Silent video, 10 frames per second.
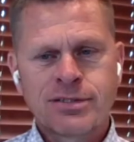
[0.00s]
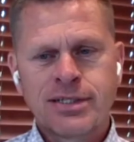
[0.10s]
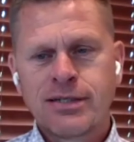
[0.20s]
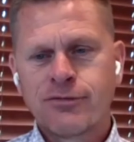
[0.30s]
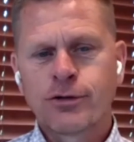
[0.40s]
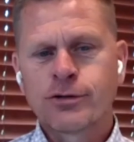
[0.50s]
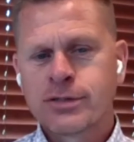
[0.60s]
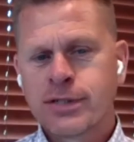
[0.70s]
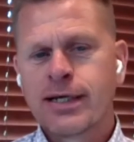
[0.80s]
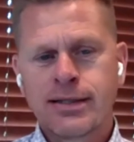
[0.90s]
I've seen
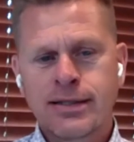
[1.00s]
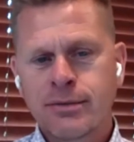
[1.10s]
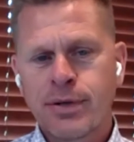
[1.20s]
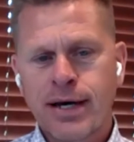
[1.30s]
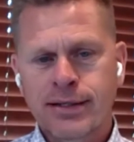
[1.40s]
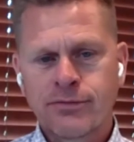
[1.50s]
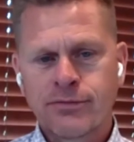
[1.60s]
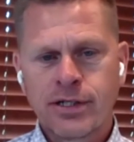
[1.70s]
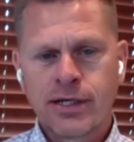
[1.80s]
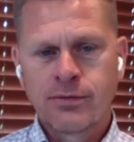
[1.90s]
firsthand the
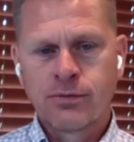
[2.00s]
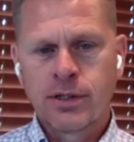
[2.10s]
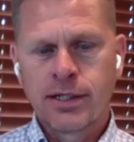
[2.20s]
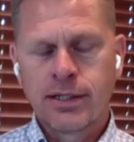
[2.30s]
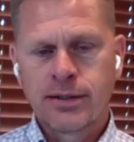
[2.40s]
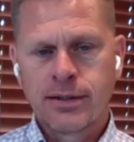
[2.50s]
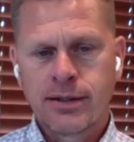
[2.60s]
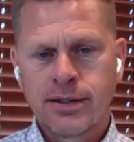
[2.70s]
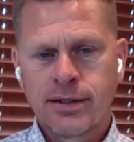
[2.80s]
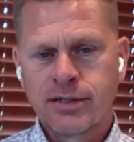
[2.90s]
impact of United Way
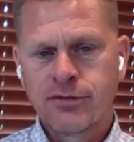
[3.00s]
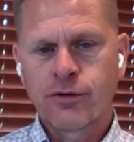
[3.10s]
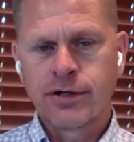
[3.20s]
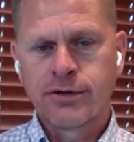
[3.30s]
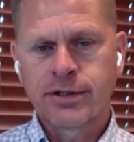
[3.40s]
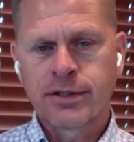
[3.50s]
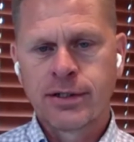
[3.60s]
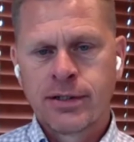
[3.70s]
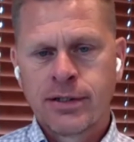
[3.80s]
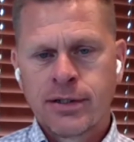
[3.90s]
in
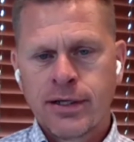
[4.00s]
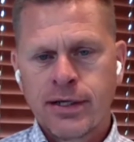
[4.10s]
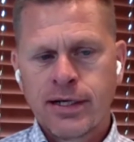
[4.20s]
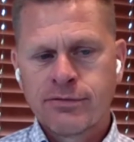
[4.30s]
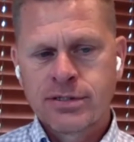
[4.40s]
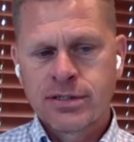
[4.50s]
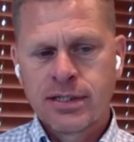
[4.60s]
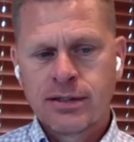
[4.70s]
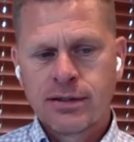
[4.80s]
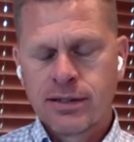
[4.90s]
Frederick, and I've
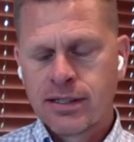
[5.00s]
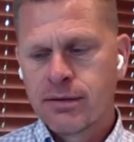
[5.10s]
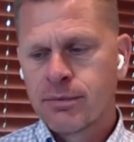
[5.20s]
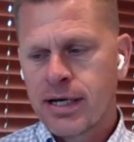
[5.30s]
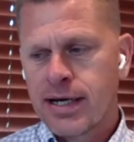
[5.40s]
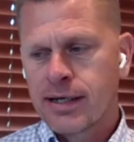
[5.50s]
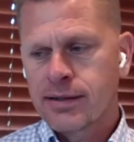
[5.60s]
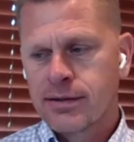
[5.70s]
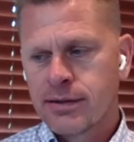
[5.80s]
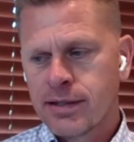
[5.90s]
seen the
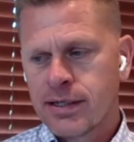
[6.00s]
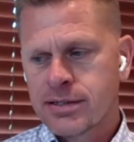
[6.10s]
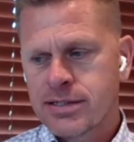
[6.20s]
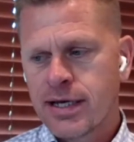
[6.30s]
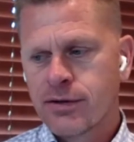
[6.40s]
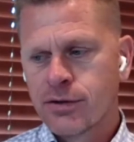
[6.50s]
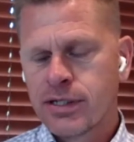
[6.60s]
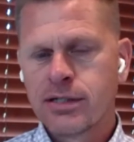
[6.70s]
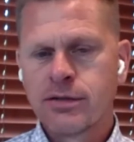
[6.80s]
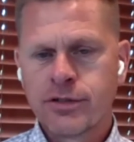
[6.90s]
impact that it's
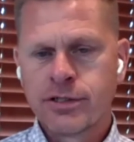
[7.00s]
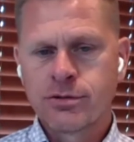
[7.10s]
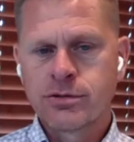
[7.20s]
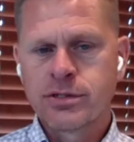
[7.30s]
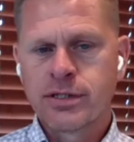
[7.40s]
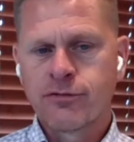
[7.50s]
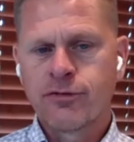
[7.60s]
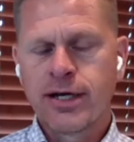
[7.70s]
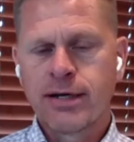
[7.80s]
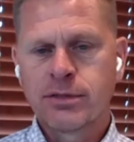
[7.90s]
had on individuals and
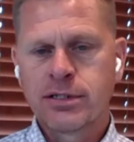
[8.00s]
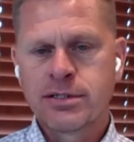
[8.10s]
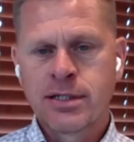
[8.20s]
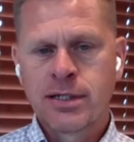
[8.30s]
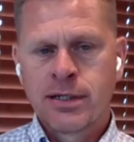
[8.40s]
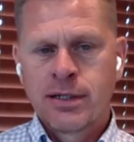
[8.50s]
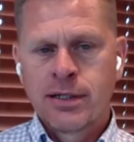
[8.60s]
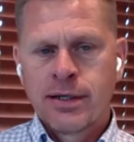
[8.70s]
their families.